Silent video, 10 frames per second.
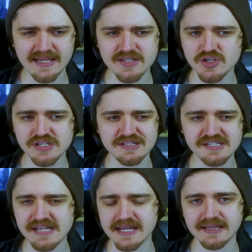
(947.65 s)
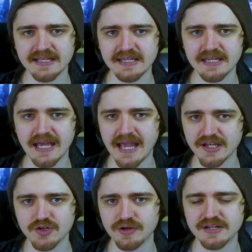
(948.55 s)
and he's just insanely
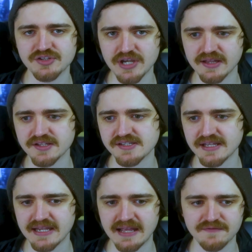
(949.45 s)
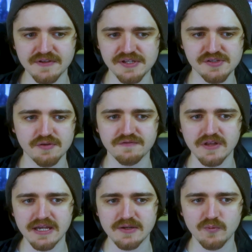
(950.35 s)
angry and jealous and envious of
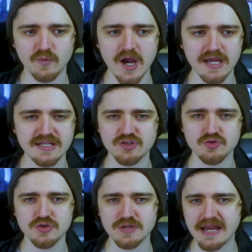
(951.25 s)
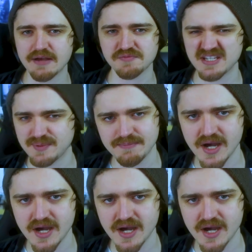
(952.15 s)
like, why did you do that? That was meant to be